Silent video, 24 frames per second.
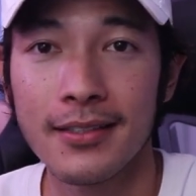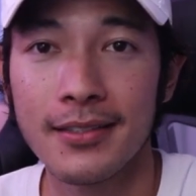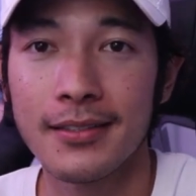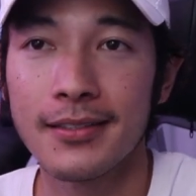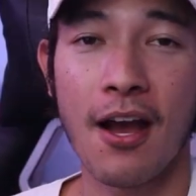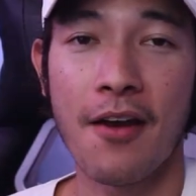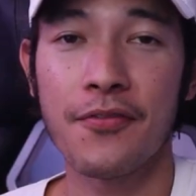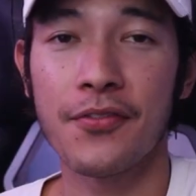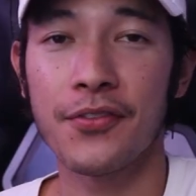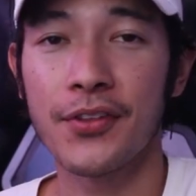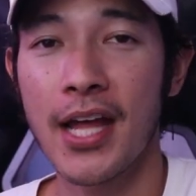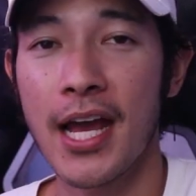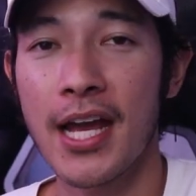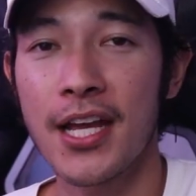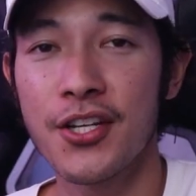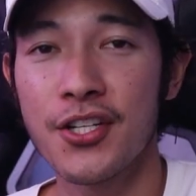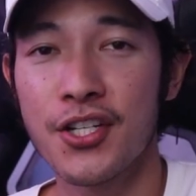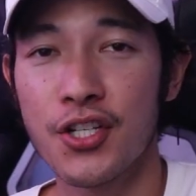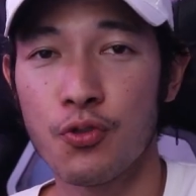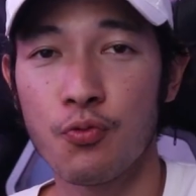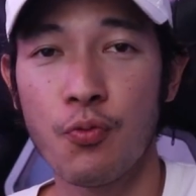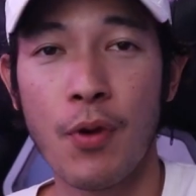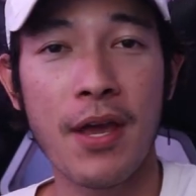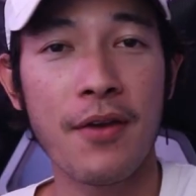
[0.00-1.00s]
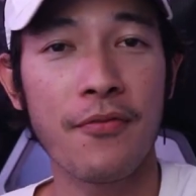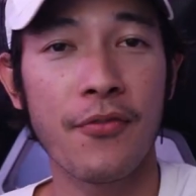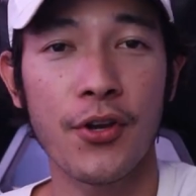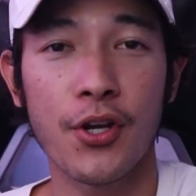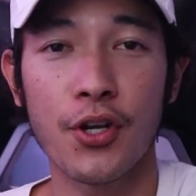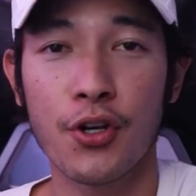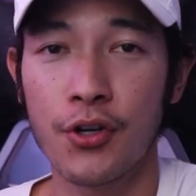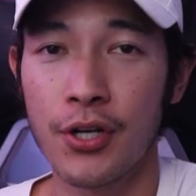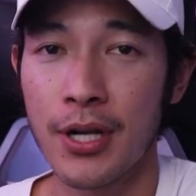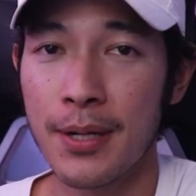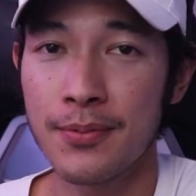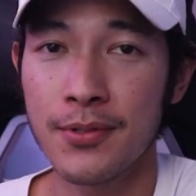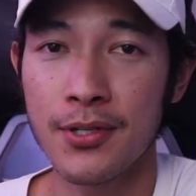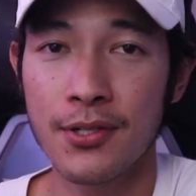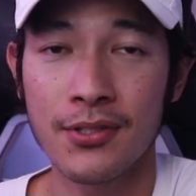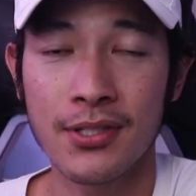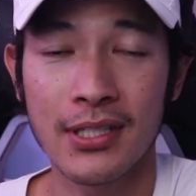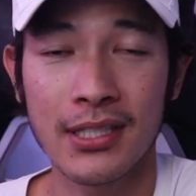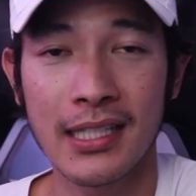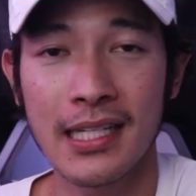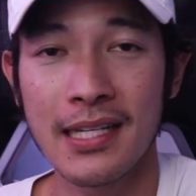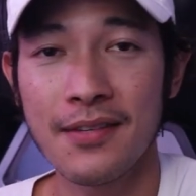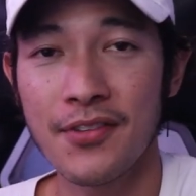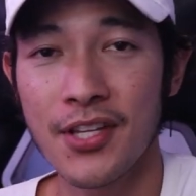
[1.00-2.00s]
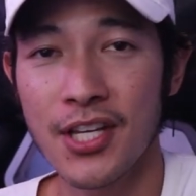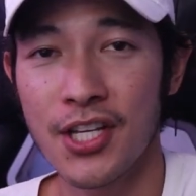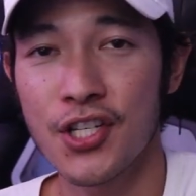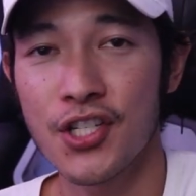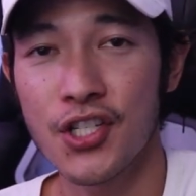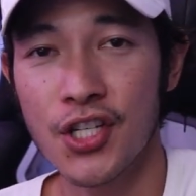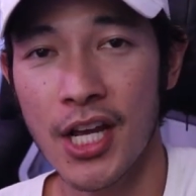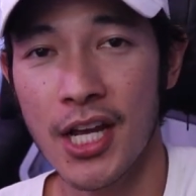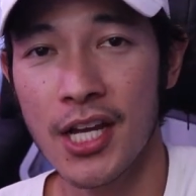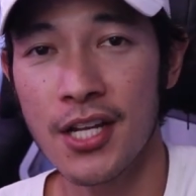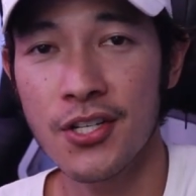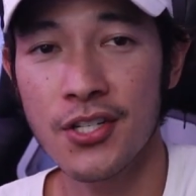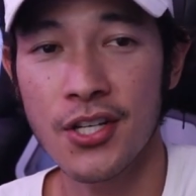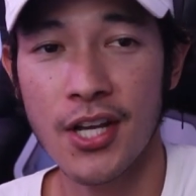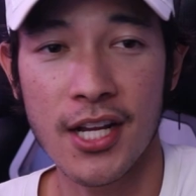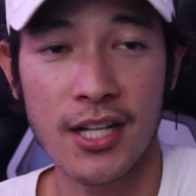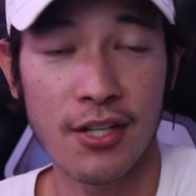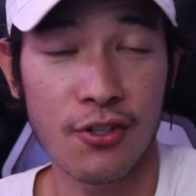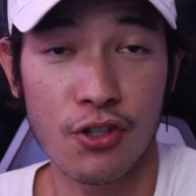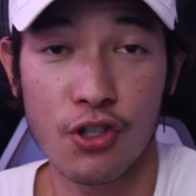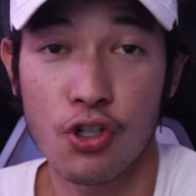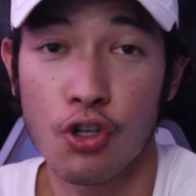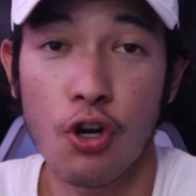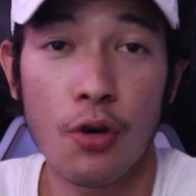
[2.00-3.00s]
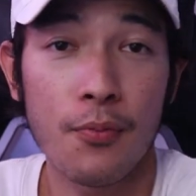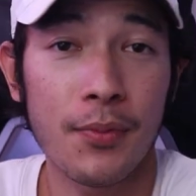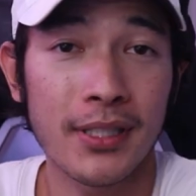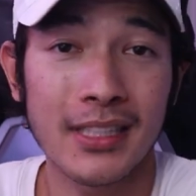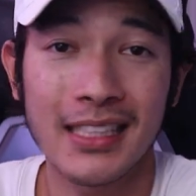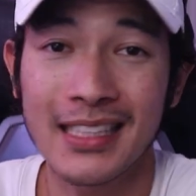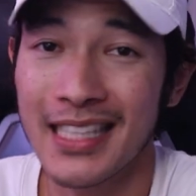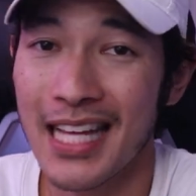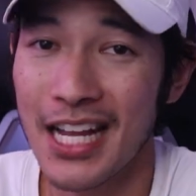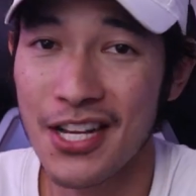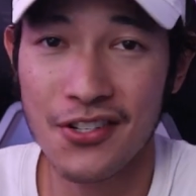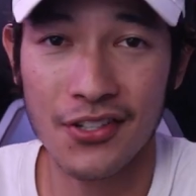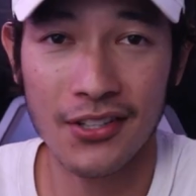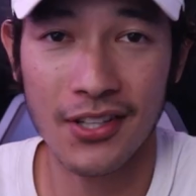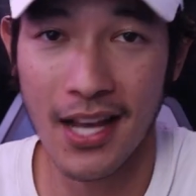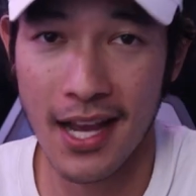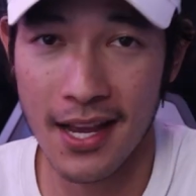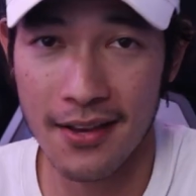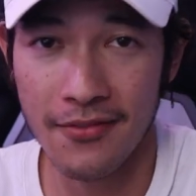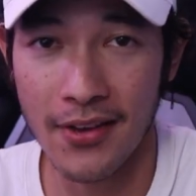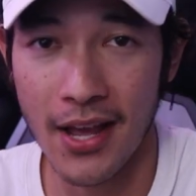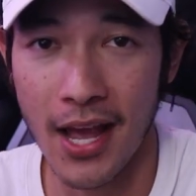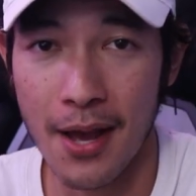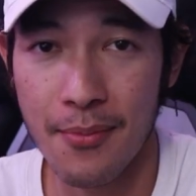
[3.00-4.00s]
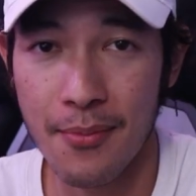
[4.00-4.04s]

Now after that, you just wait for your crypto to leave the exchange and it'll show up on the Ledger Live